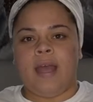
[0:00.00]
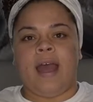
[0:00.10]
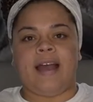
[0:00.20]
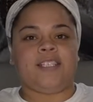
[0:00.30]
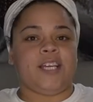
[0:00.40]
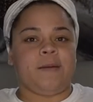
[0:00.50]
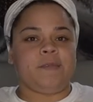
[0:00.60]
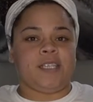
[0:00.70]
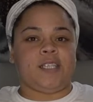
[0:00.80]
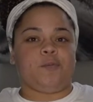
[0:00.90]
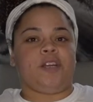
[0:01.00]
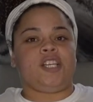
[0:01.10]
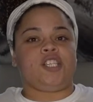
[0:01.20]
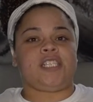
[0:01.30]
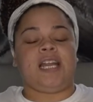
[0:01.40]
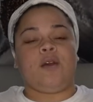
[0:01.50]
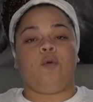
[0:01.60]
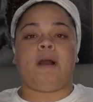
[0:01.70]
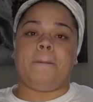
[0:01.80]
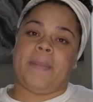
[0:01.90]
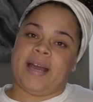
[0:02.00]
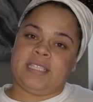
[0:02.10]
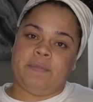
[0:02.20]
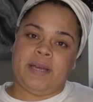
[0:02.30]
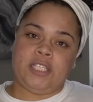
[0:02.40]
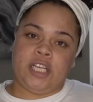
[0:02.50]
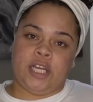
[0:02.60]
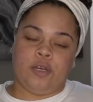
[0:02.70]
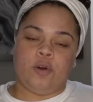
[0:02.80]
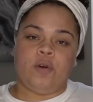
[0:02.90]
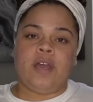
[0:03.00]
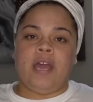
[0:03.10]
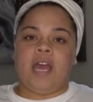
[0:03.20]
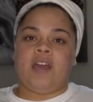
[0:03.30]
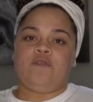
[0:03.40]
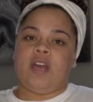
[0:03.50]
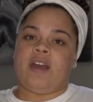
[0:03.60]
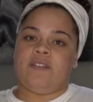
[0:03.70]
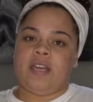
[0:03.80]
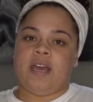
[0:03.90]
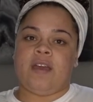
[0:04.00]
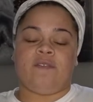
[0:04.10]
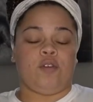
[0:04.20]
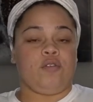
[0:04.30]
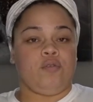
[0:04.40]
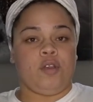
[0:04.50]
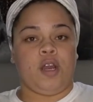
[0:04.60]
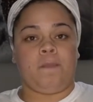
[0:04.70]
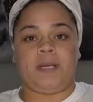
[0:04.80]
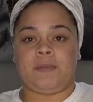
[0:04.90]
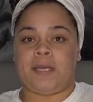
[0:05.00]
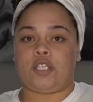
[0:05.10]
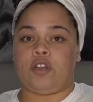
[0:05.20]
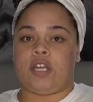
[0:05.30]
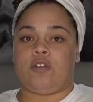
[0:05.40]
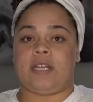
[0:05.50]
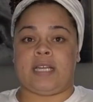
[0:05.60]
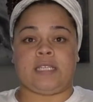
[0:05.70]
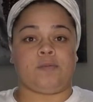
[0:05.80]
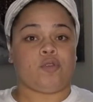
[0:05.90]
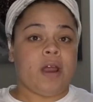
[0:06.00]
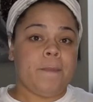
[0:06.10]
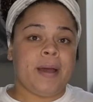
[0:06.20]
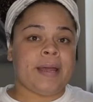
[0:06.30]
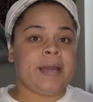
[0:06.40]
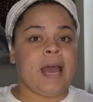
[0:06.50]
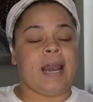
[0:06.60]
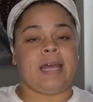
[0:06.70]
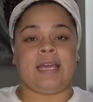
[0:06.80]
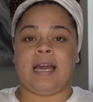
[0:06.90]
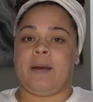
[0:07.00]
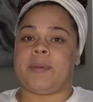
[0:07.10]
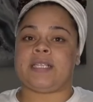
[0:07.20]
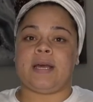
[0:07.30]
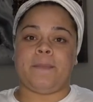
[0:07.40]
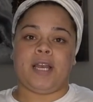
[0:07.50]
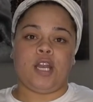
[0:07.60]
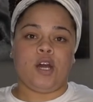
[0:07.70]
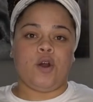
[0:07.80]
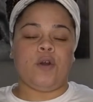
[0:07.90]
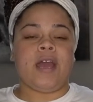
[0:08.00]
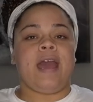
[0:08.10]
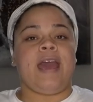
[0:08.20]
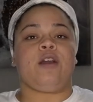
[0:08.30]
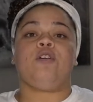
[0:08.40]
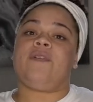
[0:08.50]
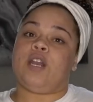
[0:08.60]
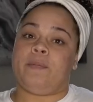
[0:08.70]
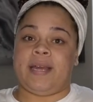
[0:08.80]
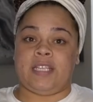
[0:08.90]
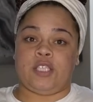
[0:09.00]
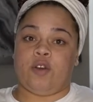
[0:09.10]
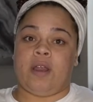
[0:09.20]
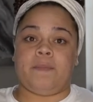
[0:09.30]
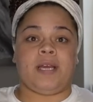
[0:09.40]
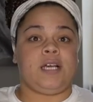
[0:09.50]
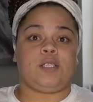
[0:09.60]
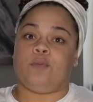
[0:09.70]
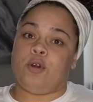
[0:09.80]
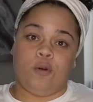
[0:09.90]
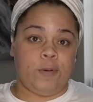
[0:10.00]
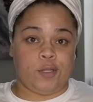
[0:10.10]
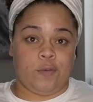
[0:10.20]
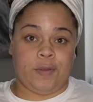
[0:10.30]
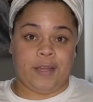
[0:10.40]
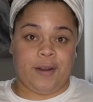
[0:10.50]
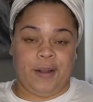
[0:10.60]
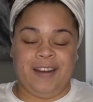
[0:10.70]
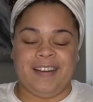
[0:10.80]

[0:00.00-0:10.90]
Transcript: Hi gems, this is Brittney Giselle and welcome back to my channel. If you haven't yet, if you're new here, please make sure that you hit that subscribe button, like and comment down below, and go follow my Instagram because we're always over there.